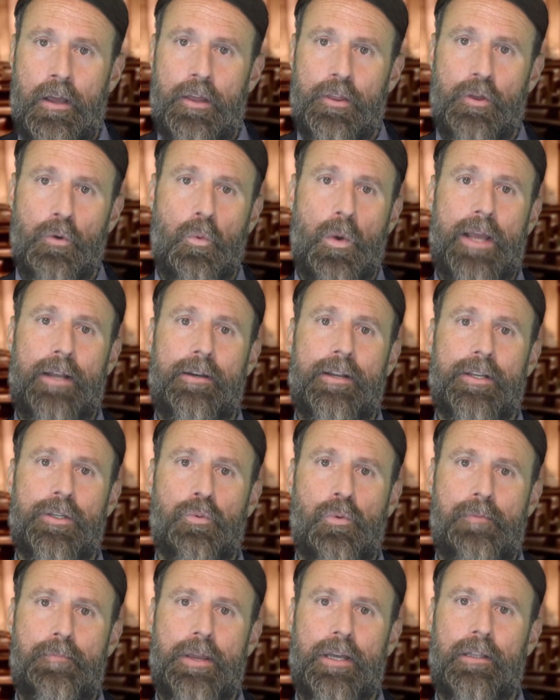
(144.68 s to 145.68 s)
The witness
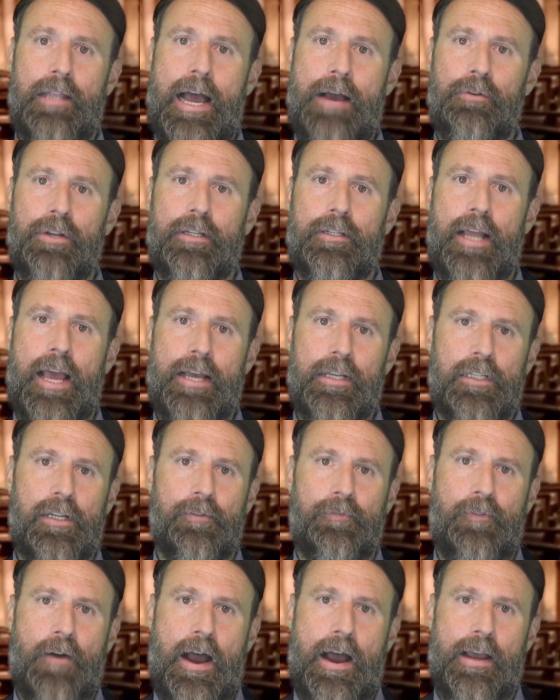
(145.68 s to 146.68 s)
will be allowed to
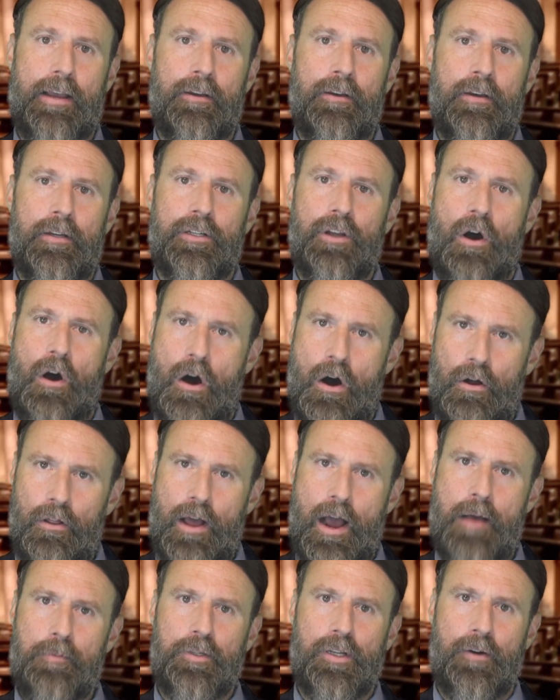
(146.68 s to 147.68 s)
testify to all
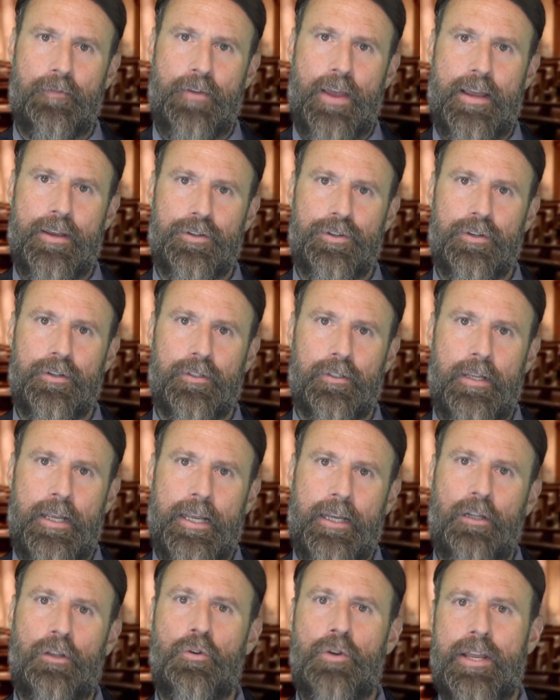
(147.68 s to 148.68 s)
observations,
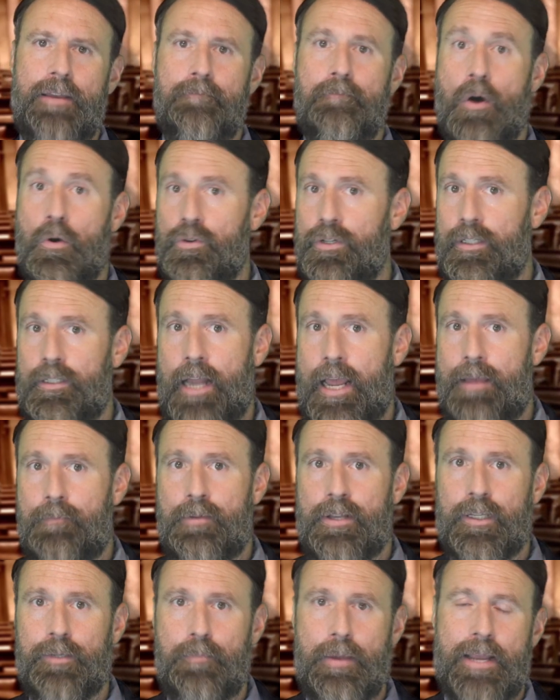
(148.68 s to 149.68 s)
including most
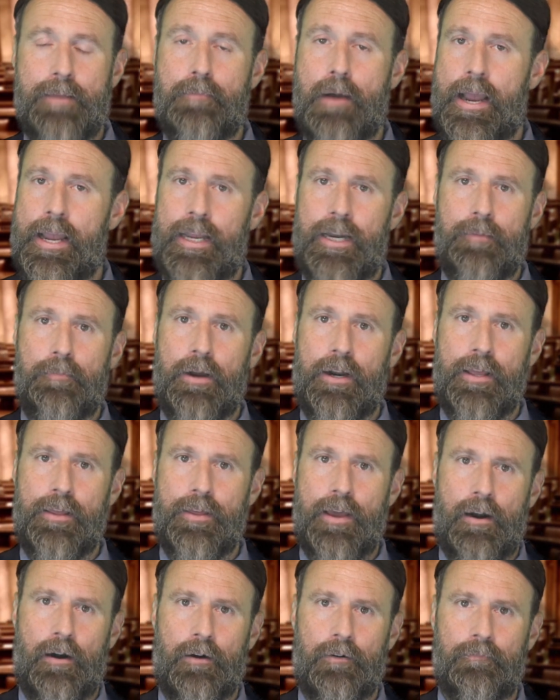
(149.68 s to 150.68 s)
statements made by anybody
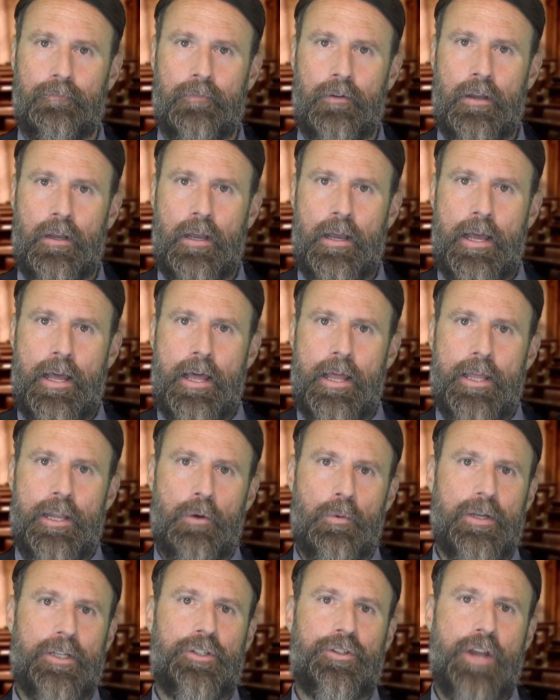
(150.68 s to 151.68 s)
there.
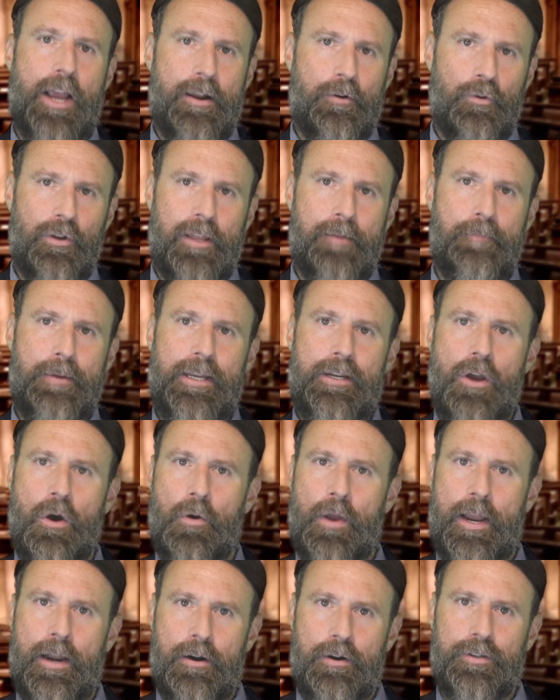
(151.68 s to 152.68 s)
There would generally be
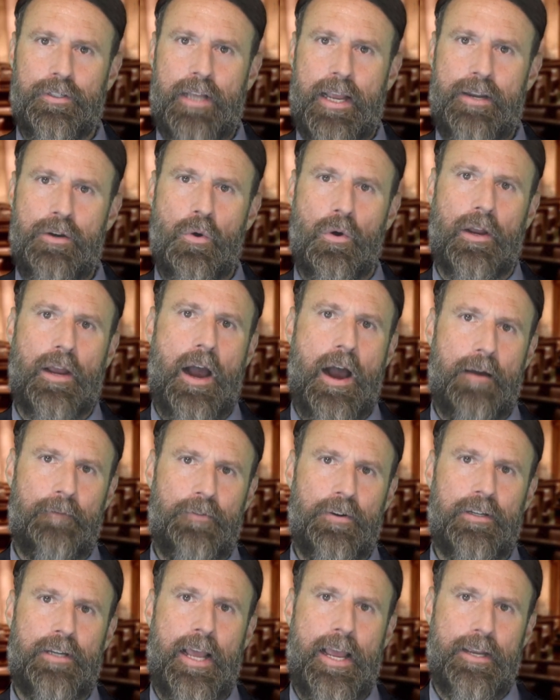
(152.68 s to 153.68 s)
no hearsay nor
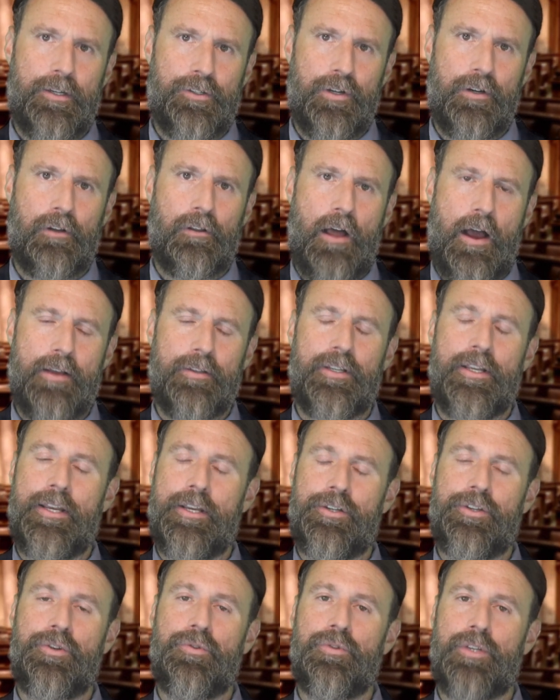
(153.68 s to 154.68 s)
Confrontation Clause
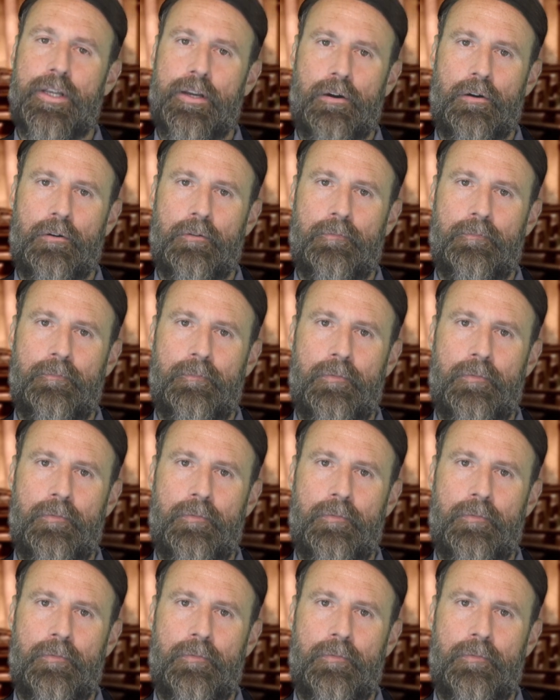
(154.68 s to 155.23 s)
issues here.